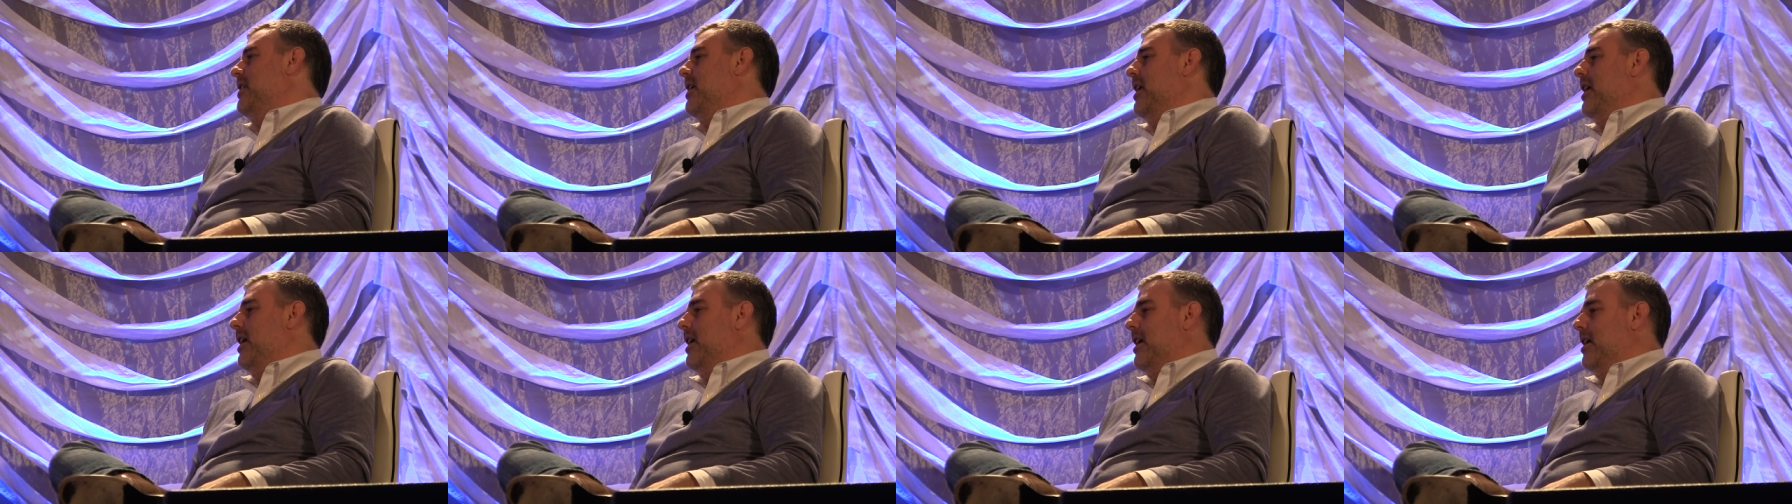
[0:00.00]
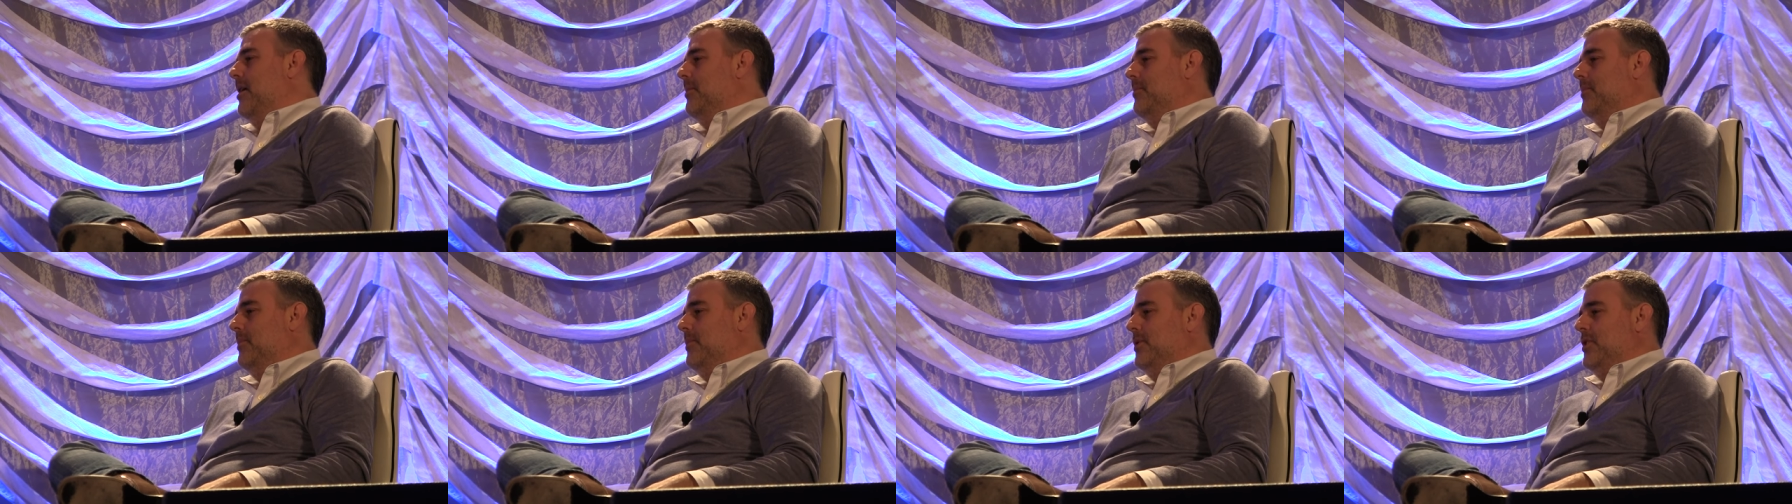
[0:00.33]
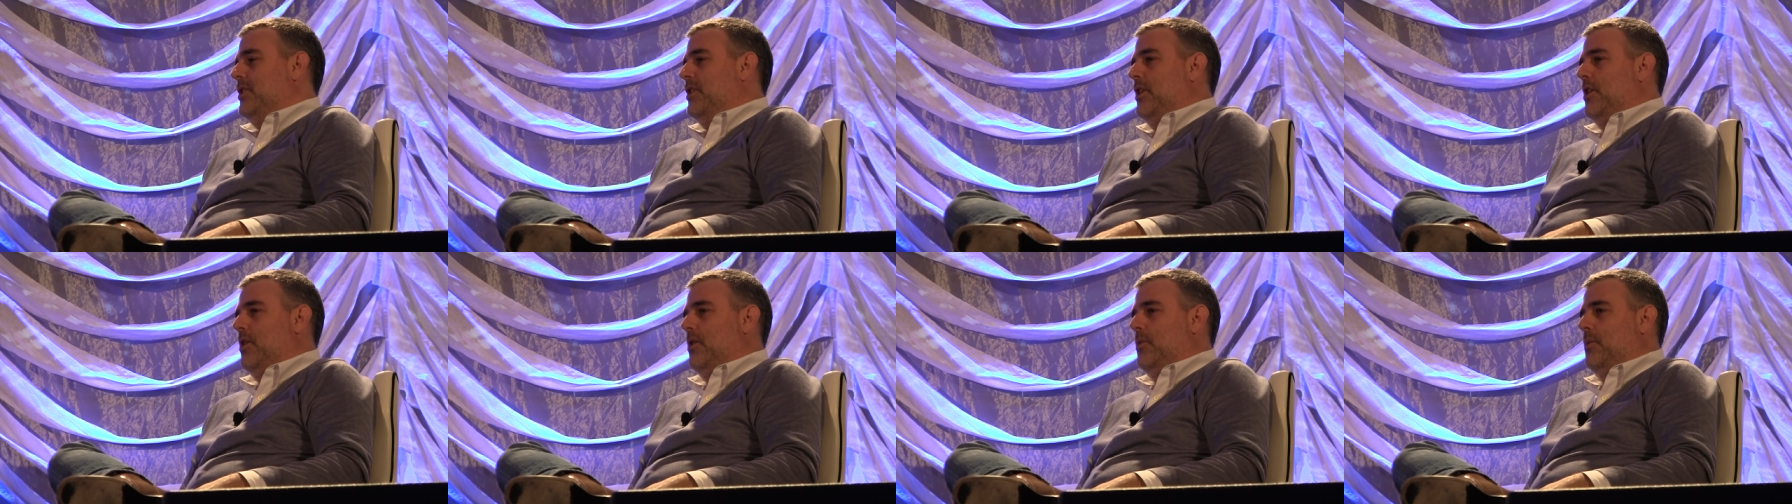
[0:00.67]
um,
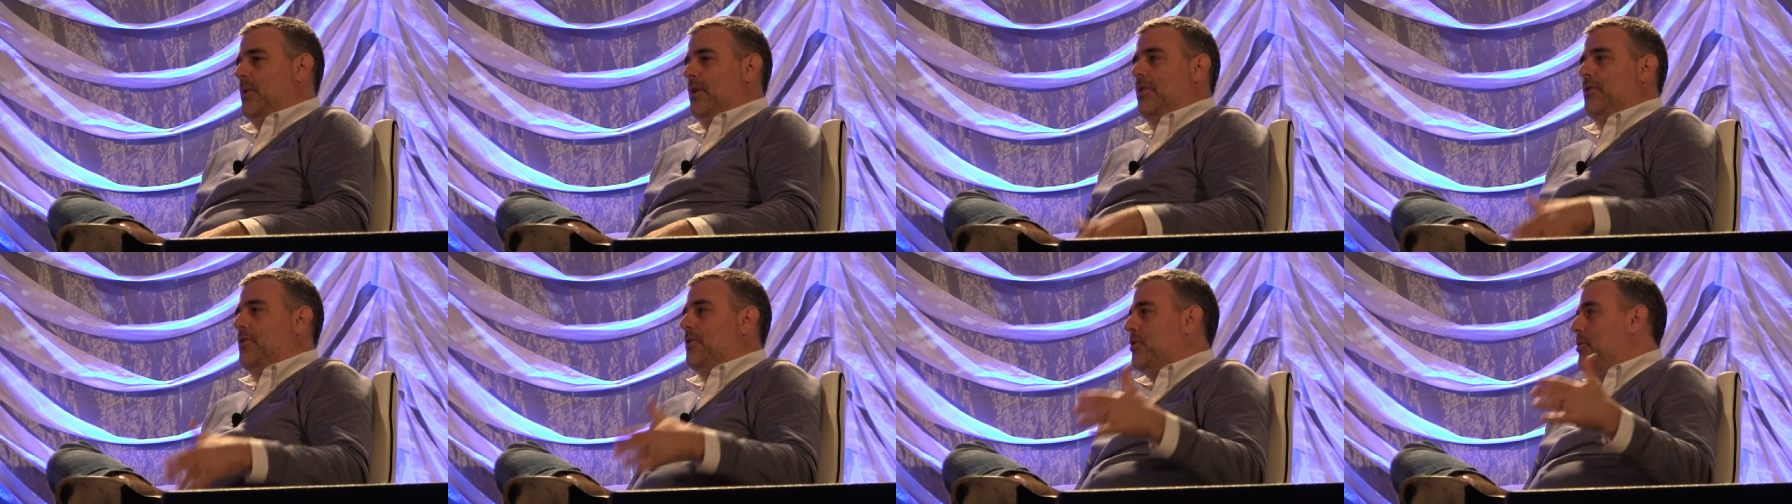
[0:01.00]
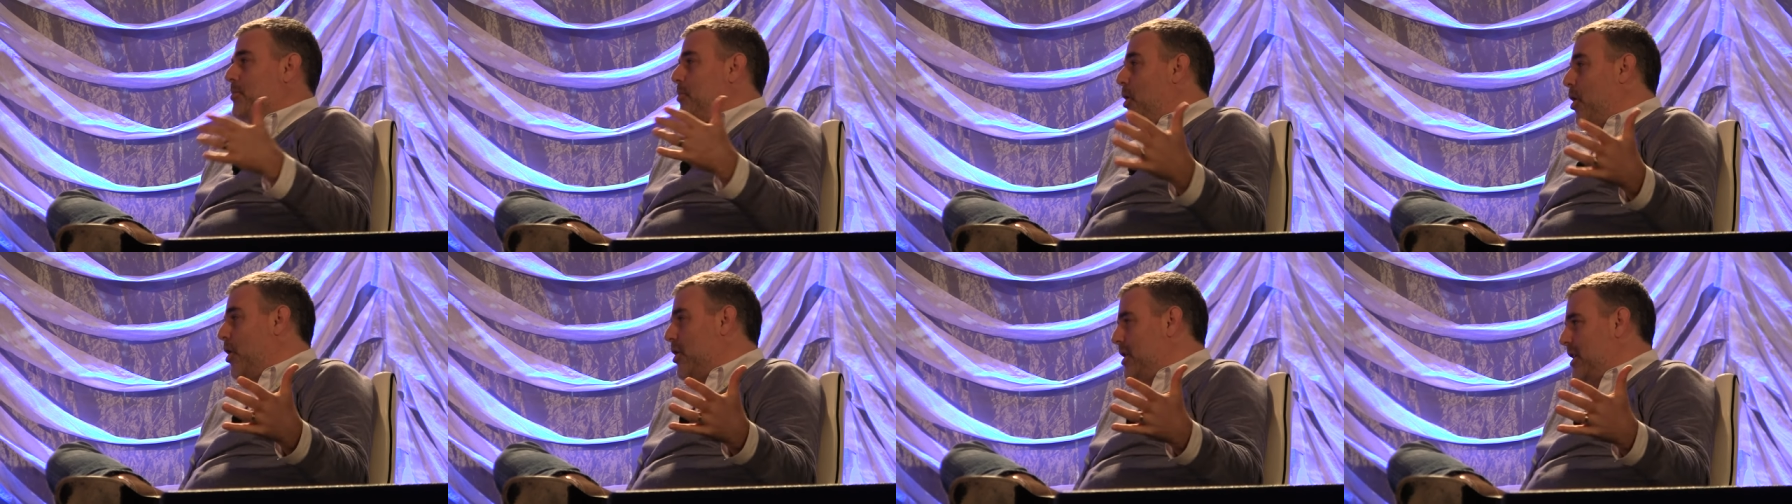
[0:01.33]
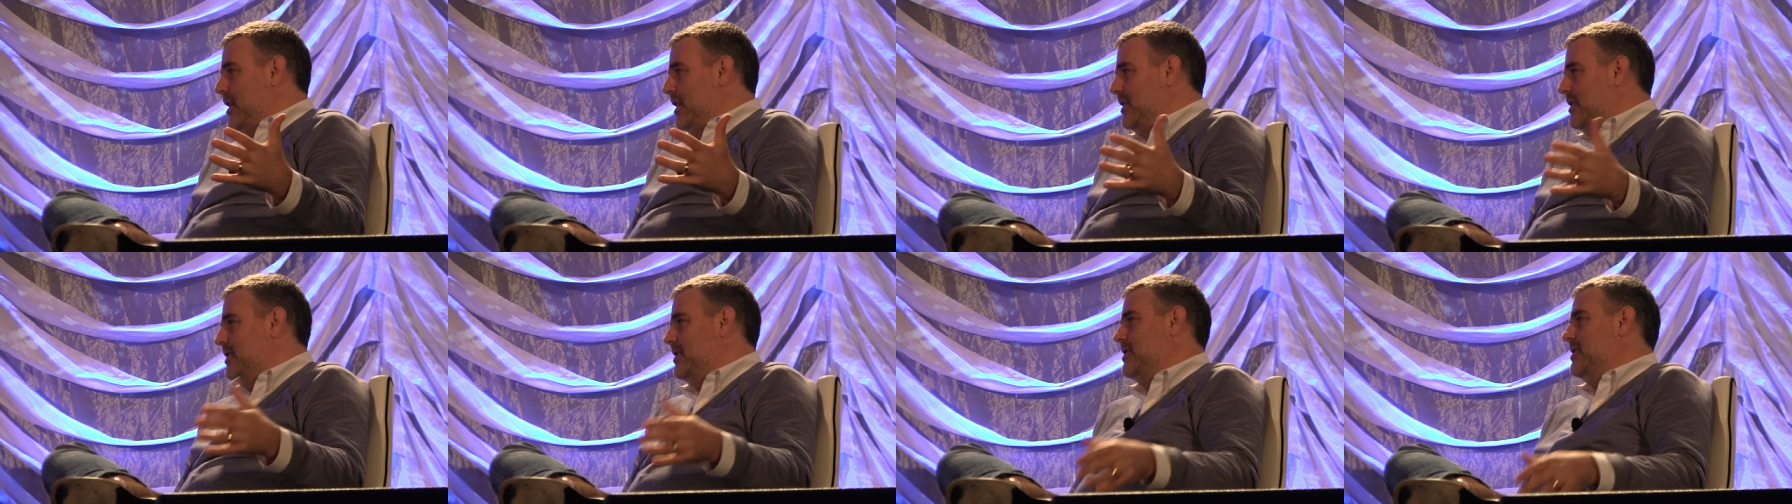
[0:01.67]
you know, with third
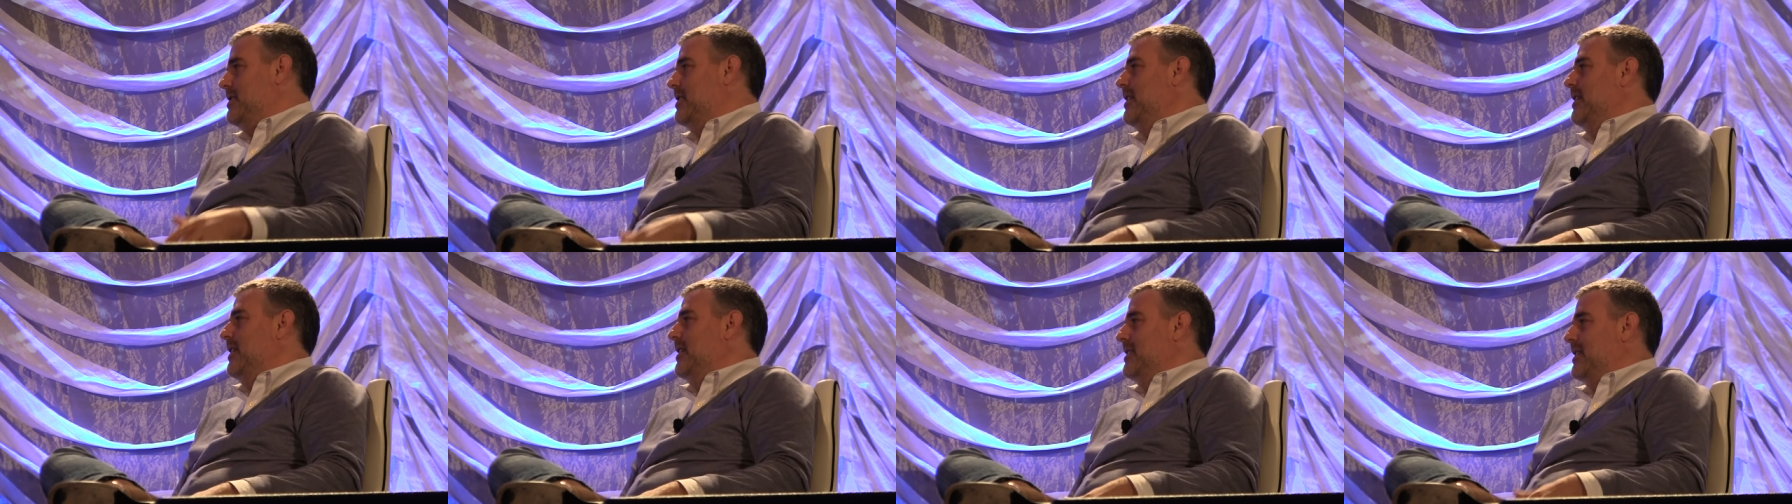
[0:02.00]
parties